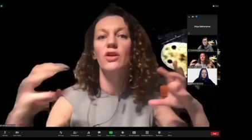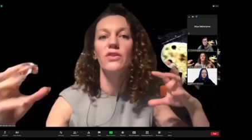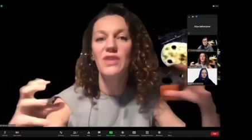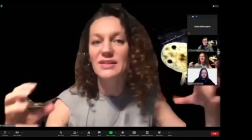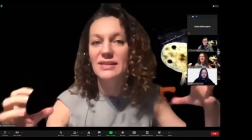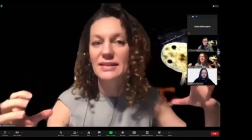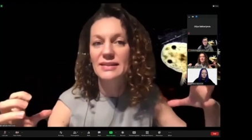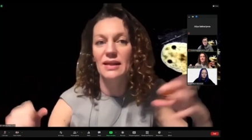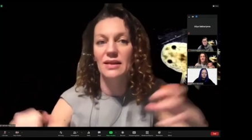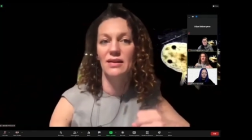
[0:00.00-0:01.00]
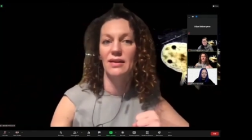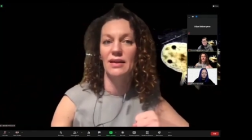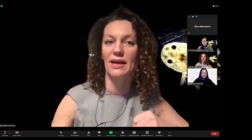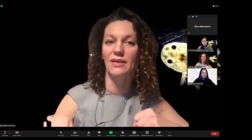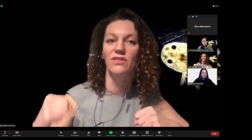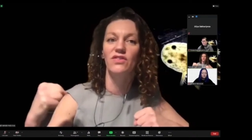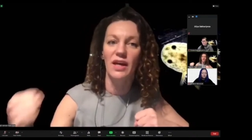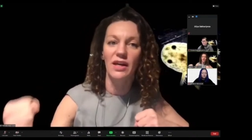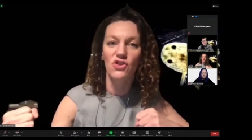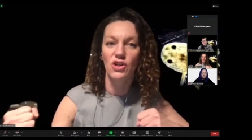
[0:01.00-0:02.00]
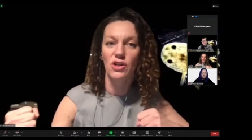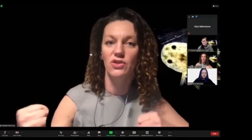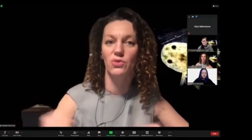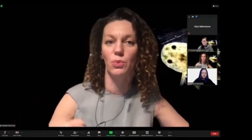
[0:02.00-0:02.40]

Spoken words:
risks and dangers